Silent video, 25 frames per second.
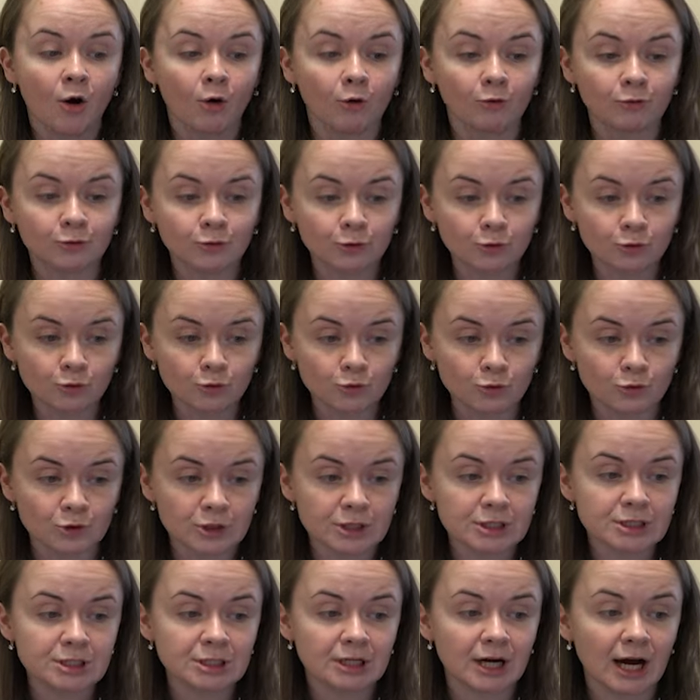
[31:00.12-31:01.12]
Of
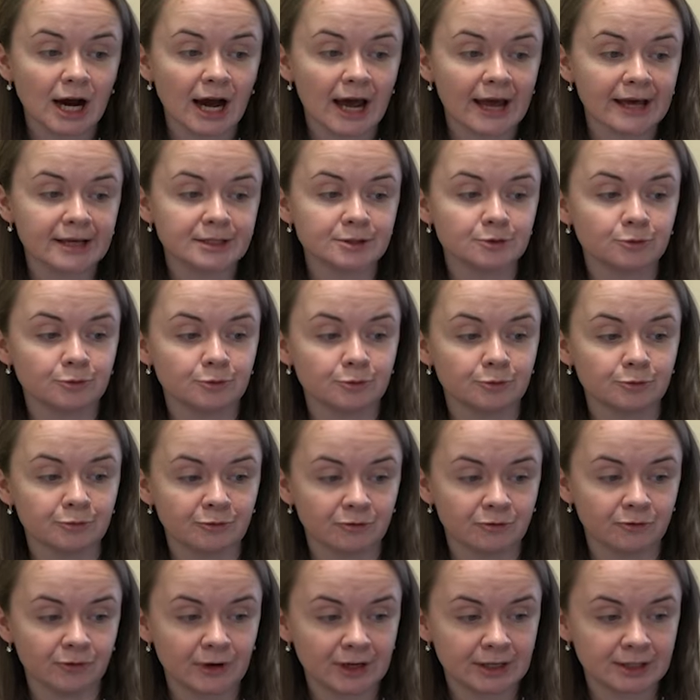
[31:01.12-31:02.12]
course, as
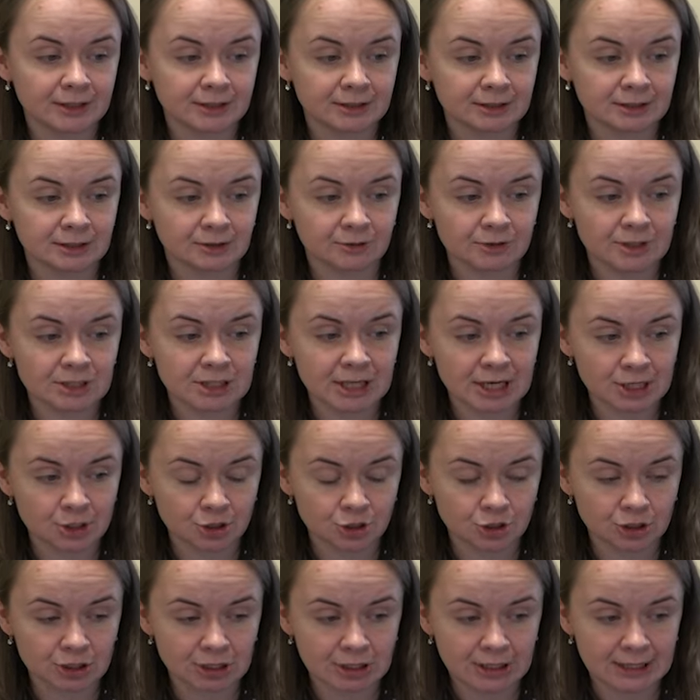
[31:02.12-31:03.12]

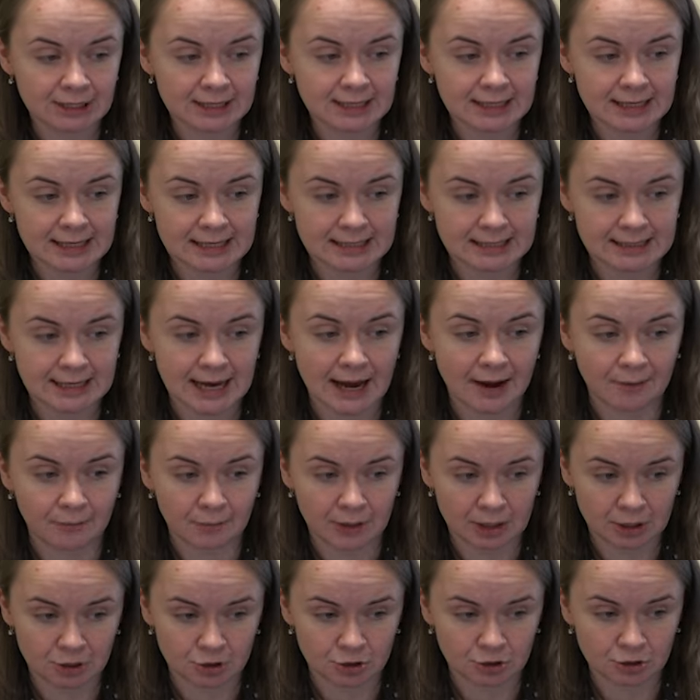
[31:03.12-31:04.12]
vectorization techniques are
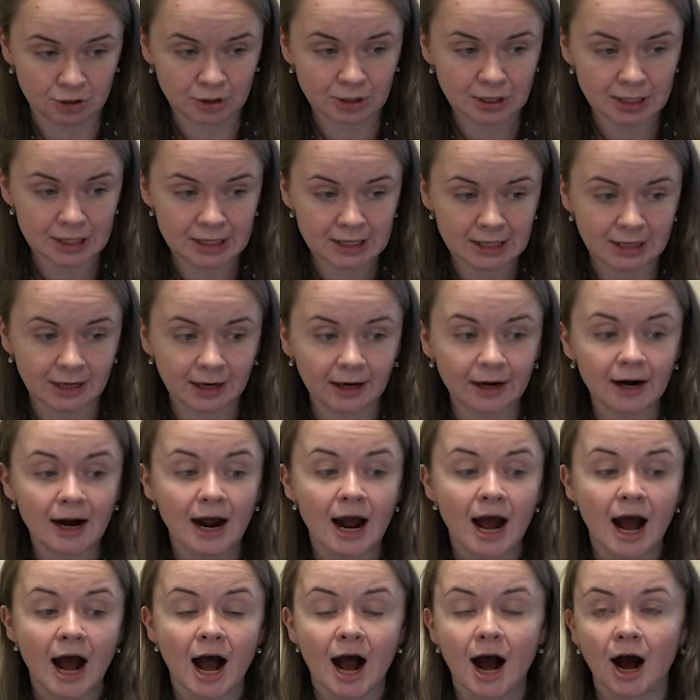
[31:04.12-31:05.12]
mentioned here,
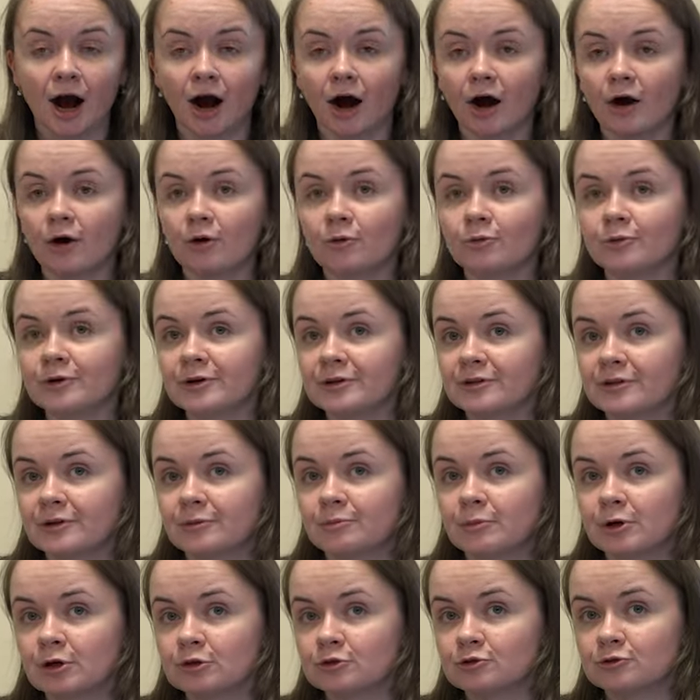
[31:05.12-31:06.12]
with
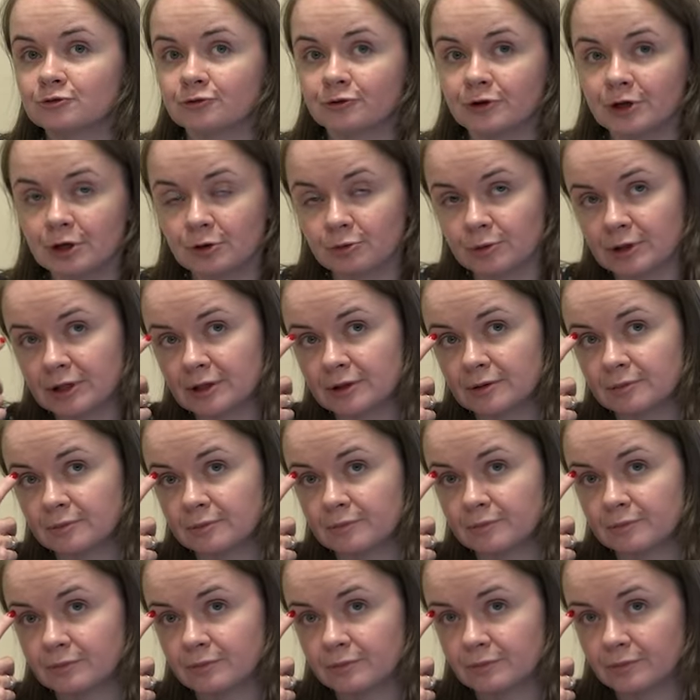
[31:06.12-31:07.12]
the most frequent
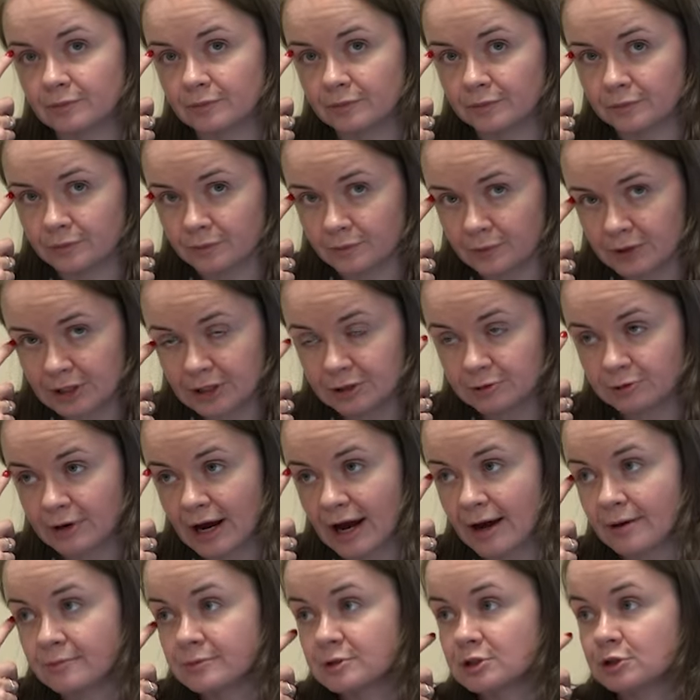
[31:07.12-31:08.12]

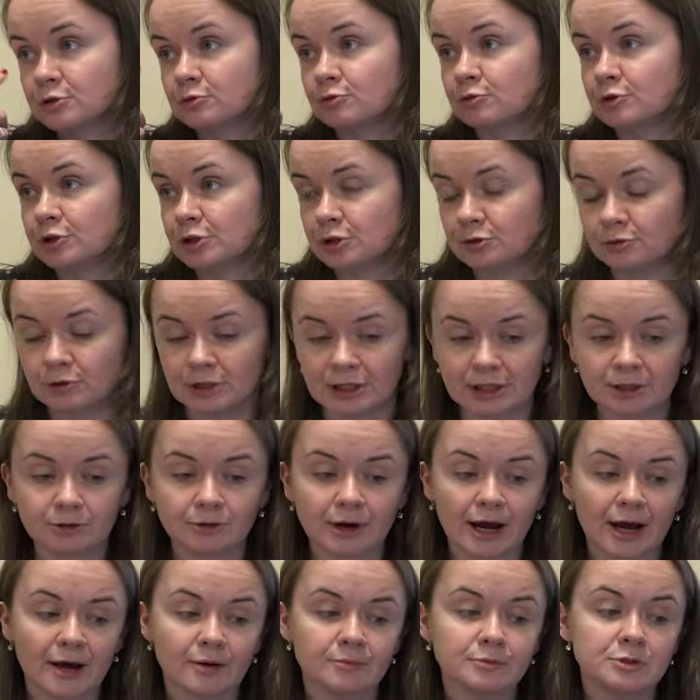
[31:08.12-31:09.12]
bigrams or
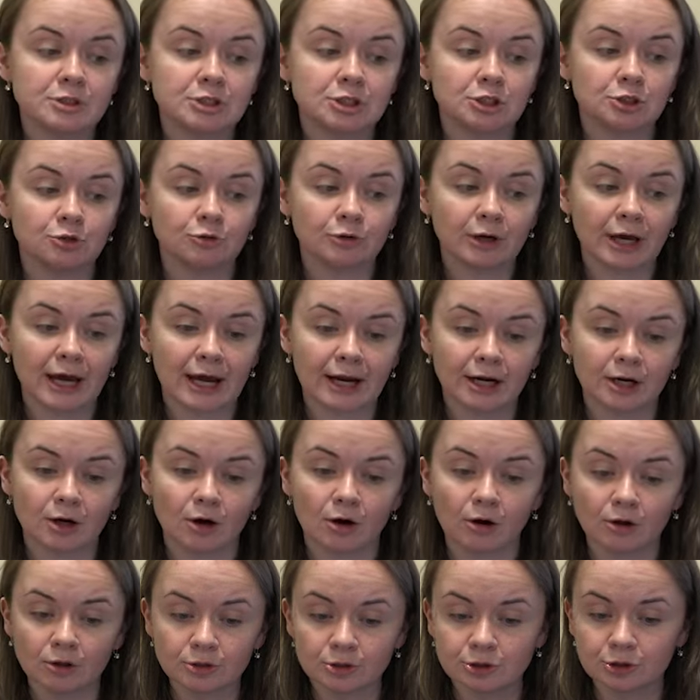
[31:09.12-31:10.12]
unigrams, you can
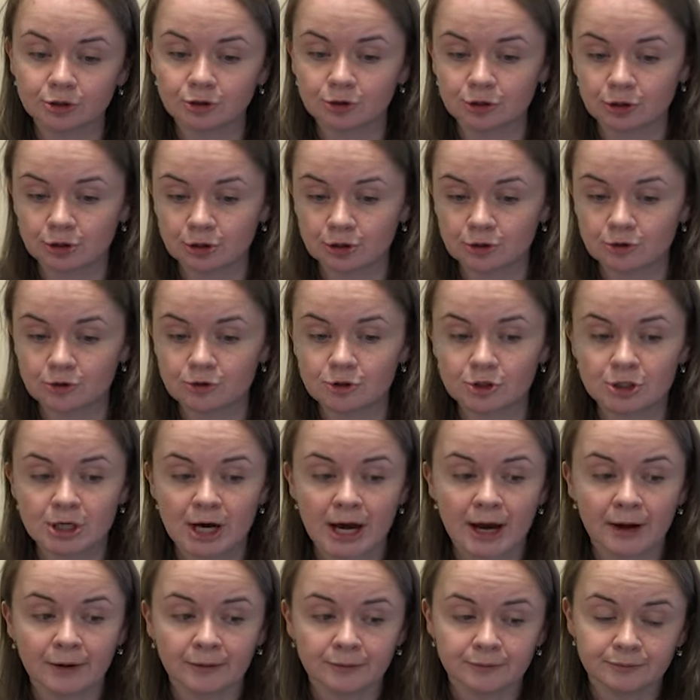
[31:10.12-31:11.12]
also use
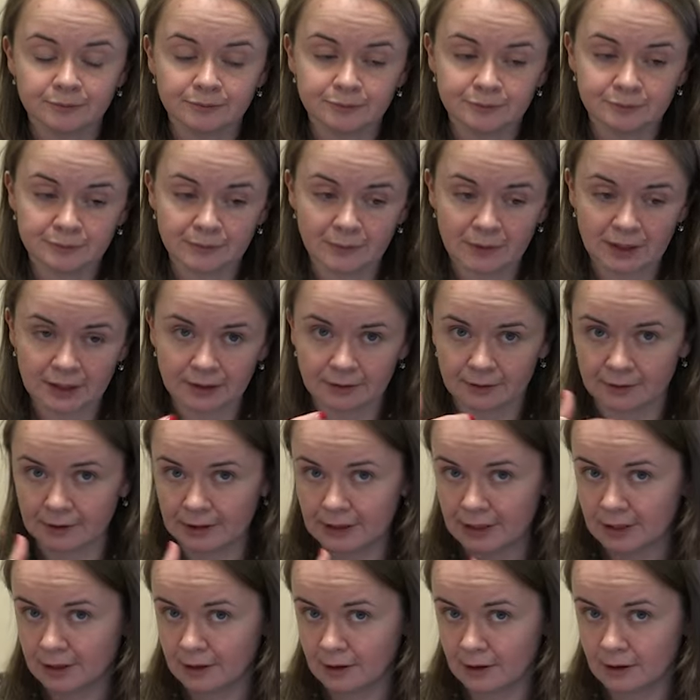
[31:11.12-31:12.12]

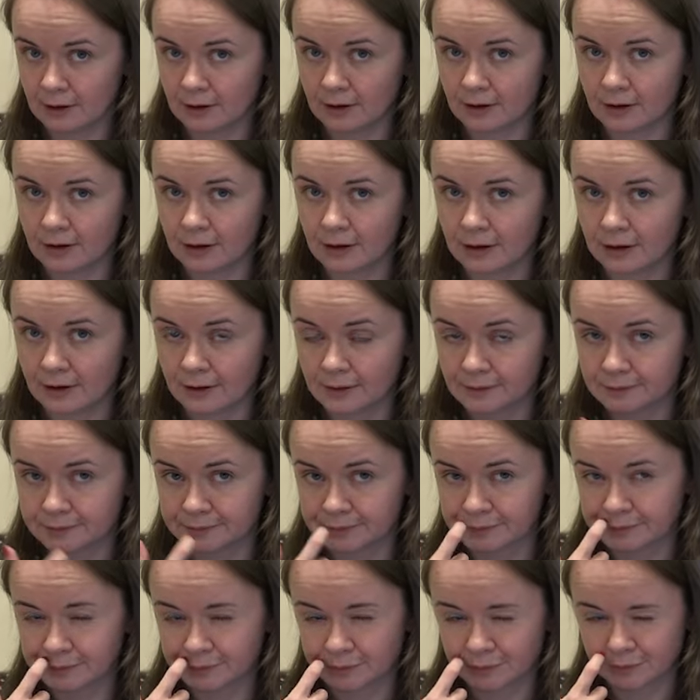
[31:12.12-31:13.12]
the
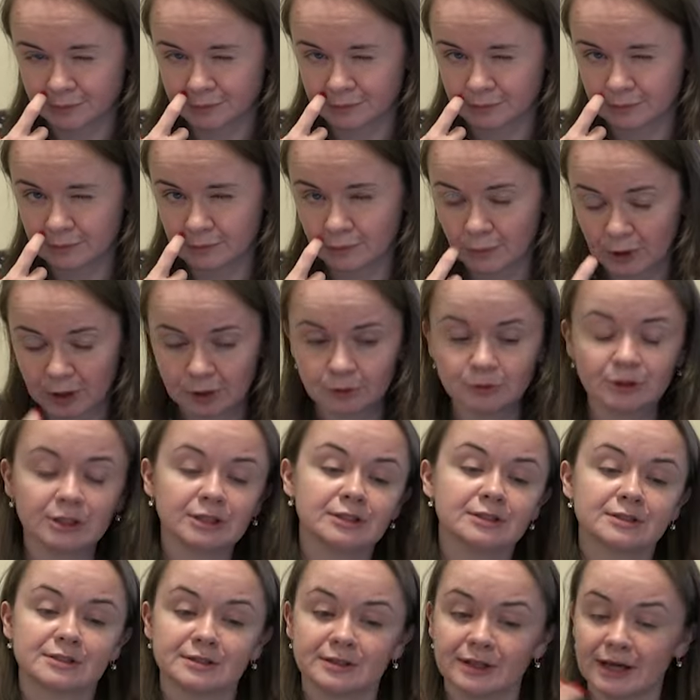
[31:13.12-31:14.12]

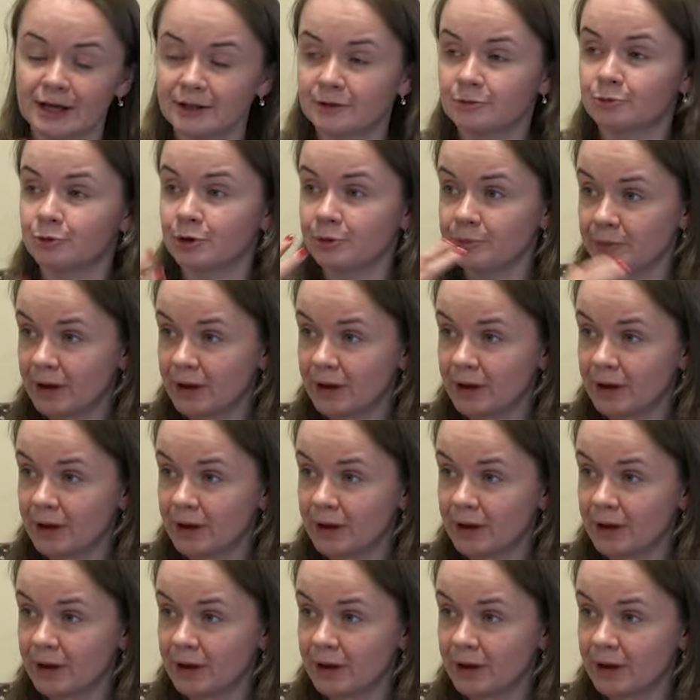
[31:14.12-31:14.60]
models that were